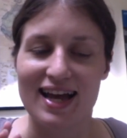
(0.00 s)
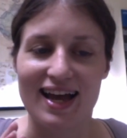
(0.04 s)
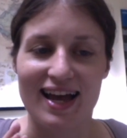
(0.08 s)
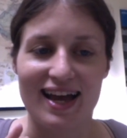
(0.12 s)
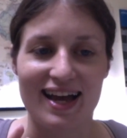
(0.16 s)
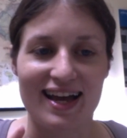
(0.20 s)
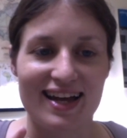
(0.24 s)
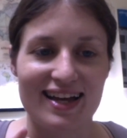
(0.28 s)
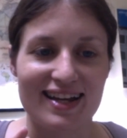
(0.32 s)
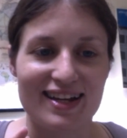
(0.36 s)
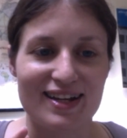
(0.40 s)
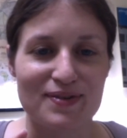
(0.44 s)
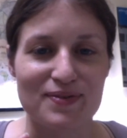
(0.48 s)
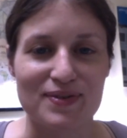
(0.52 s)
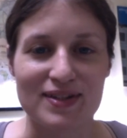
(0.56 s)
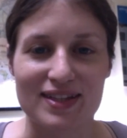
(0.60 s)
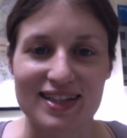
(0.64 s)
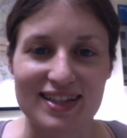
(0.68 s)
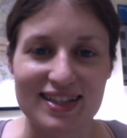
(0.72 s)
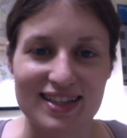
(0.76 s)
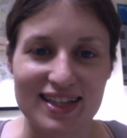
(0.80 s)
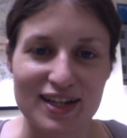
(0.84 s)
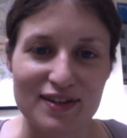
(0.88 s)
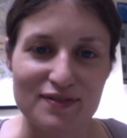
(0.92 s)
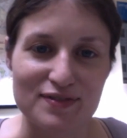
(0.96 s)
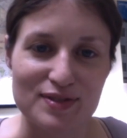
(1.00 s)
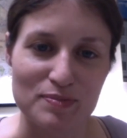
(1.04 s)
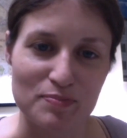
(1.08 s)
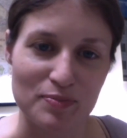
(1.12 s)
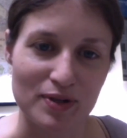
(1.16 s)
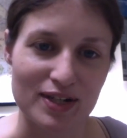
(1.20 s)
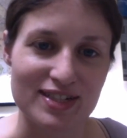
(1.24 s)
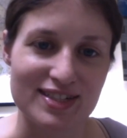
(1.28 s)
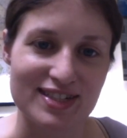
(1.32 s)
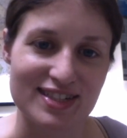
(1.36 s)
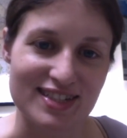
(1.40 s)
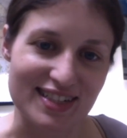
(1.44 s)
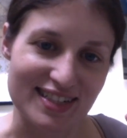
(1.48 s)
and I really love
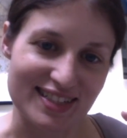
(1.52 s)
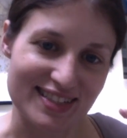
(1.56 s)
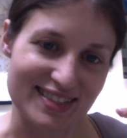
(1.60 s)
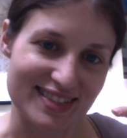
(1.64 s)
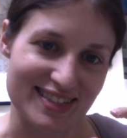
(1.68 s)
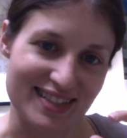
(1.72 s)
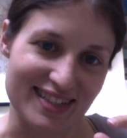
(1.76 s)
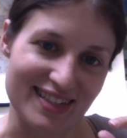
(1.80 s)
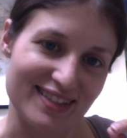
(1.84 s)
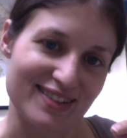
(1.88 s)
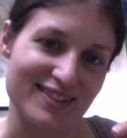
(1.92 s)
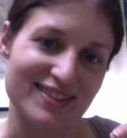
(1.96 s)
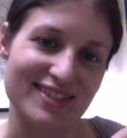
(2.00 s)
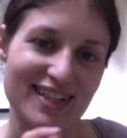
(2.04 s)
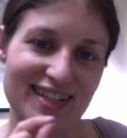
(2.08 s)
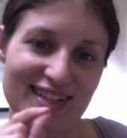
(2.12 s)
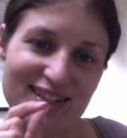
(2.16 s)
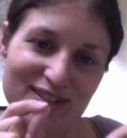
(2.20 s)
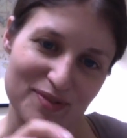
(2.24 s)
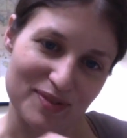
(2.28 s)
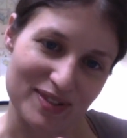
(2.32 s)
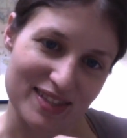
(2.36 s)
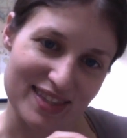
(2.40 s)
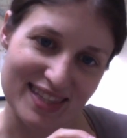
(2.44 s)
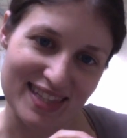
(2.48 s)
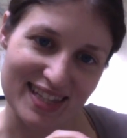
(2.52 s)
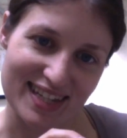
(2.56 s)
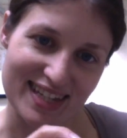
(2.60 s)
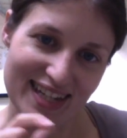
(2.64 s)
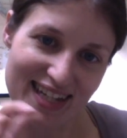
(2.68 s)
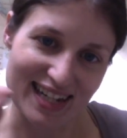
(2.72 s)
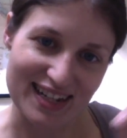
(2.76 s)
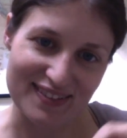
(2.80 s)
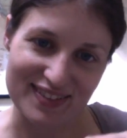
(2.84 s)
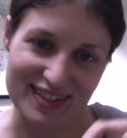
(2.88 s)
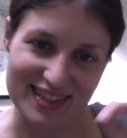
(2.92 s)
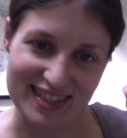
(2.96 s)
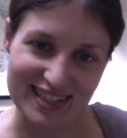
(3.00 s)
spreadsheets that you change one thing
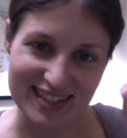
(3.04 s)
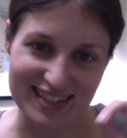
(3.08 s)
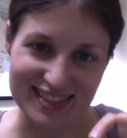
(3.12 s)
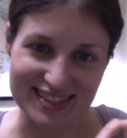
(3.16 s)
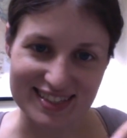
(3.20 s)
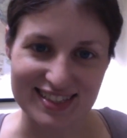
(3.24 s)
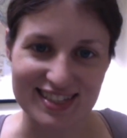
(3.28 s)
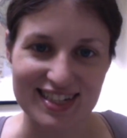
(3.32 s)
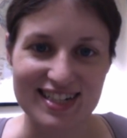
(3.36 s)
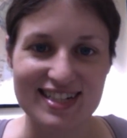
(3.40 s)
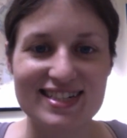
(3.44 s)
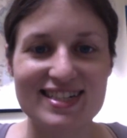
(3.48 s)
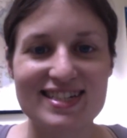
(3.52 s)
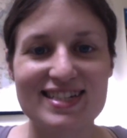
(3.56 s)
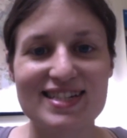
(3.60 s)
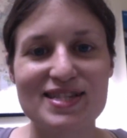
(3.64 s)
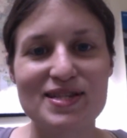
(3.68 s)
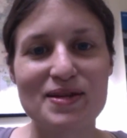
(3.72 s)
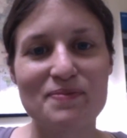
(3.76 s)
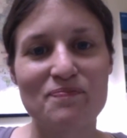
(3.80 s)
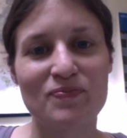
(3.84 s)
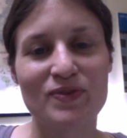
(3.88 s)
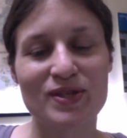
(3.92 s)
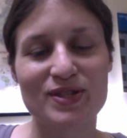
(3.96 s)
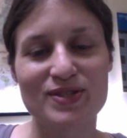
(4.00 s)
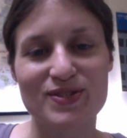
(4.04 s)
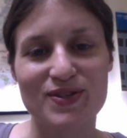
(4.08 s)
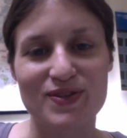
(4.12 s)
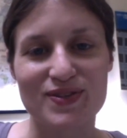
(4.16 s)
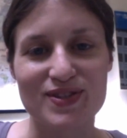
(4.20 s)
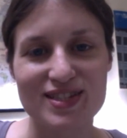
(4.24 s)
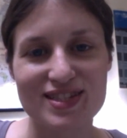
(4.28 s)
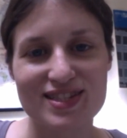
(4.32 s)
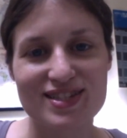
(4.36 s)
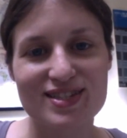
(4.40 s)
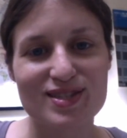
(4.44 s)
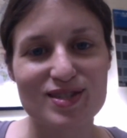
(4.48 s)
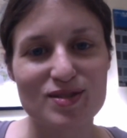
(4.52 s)
and everything else changes. So
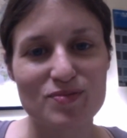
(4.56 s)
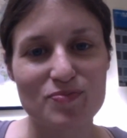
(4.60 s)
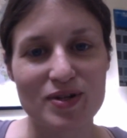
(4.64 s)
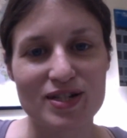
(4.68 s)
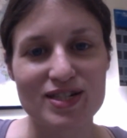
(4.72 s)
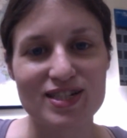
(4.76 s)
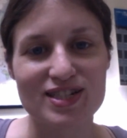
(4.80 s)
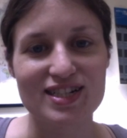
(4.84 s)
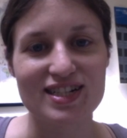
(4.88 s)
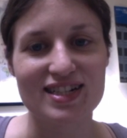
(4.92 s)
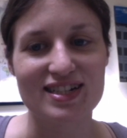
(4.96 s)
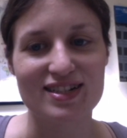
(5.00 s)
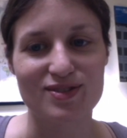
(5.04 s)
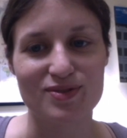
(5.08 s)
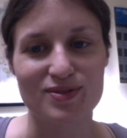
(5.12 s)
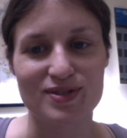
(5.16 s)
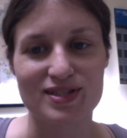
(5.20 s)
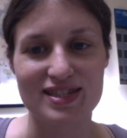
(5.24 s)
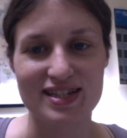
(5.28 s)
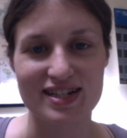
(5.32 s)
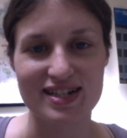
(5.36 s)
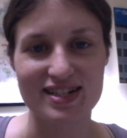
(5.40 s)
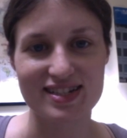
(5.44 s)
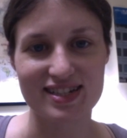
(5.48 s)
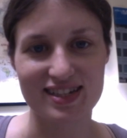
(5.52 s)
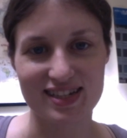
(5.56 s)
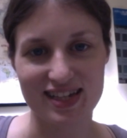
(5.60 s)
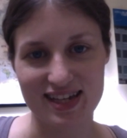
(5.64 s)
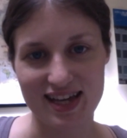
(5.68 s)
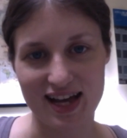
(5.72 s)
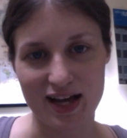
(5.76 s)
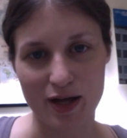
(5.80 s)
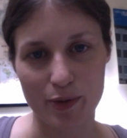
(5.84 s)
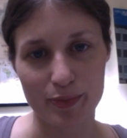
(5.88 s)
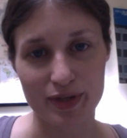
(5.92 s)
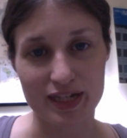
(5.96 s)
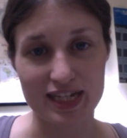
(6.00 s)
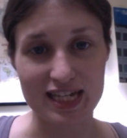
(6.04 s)
this is a spreadsheet to essentially
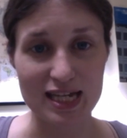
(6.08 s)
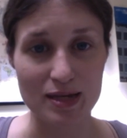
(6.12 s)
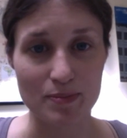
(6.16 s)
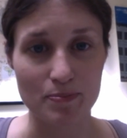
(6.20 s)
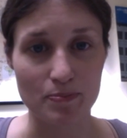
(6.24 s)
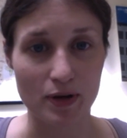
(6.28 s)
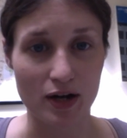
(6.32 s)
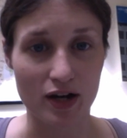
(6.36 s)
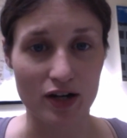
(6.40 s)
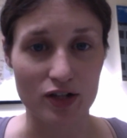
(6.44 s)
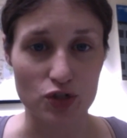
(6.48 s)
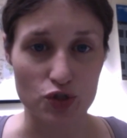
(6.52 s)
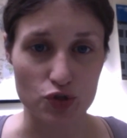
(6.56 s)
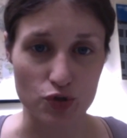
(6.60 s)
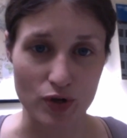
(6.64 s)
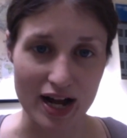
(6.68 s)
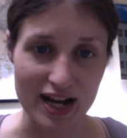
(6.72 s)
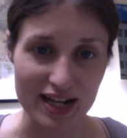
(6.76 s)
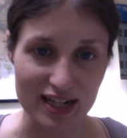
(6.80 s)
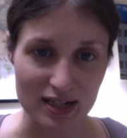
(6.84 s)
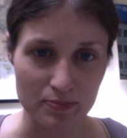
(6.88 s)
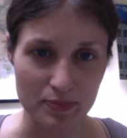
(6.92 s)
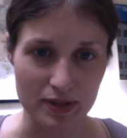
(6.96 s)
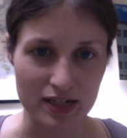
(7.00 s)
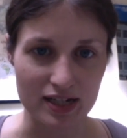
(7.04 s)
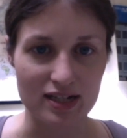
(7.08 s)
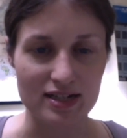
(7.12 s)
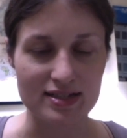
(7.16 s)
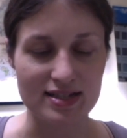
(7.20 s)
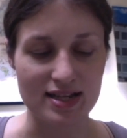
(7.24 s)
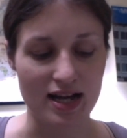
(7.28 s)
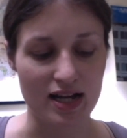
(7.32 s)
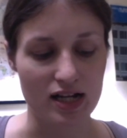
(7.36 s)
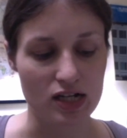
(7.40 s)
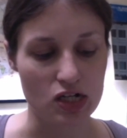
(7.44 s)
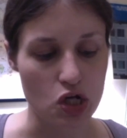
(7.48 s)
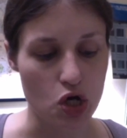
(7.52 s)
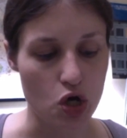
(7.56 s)
help me keep on track, because
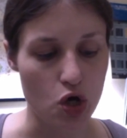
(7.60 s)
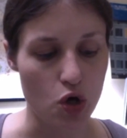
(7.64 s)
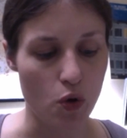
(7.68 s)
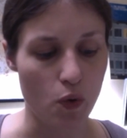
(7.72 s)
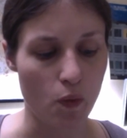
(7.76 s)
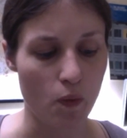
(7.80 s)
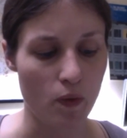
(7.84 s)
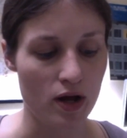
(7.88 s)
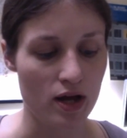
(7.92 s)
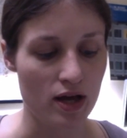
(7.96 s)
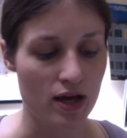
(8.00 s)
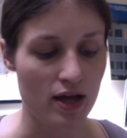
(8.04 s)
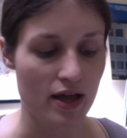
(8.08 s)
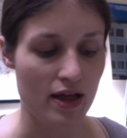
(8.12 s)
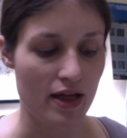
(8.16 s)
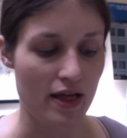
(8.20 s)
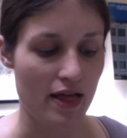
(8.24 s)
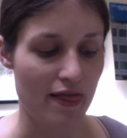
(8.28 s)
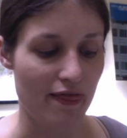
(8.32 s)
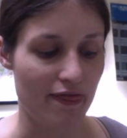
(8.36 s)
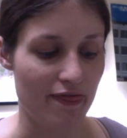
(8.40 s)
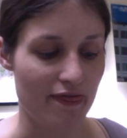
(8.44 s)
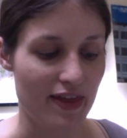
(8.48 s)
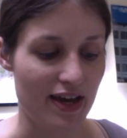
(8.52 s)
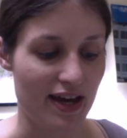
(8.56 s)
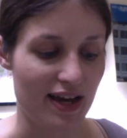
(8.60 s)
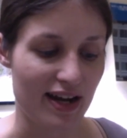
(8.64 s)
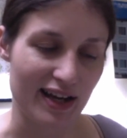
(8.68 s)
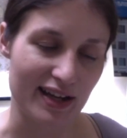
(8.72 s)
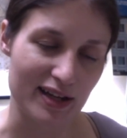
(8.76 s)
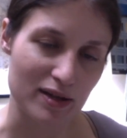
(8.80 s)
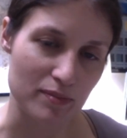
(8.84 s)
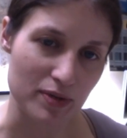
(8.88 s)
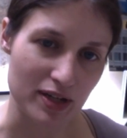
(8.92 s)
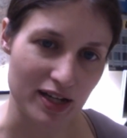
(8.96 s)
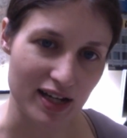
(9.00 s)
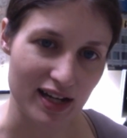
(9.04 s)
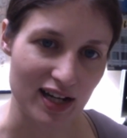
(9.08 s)
I know that I
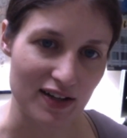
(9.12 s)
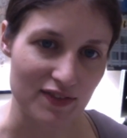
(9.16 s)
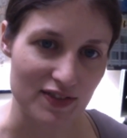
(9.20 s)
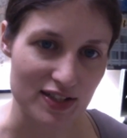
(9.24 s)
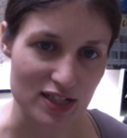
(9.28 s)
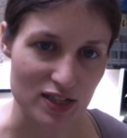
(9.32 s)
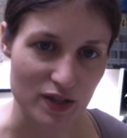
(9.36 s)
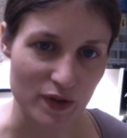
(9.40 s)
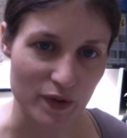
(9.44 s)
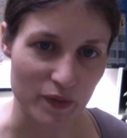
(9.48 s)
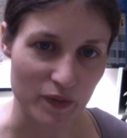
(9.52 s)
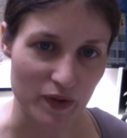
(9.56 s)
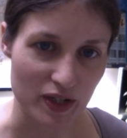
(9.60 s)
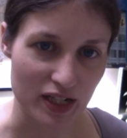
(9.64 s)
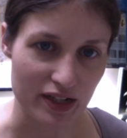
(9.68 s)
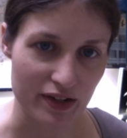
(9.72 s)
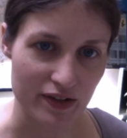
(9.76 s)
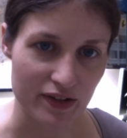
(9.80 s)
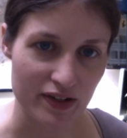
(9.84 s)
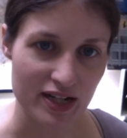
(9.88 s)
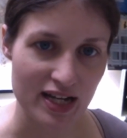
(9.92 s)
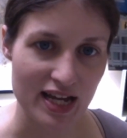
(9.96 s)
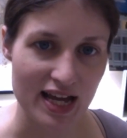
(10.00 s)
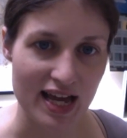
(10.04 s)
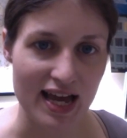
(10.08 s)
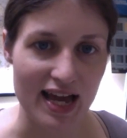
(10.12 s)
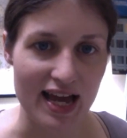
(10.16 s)
can be kind of a slow reader.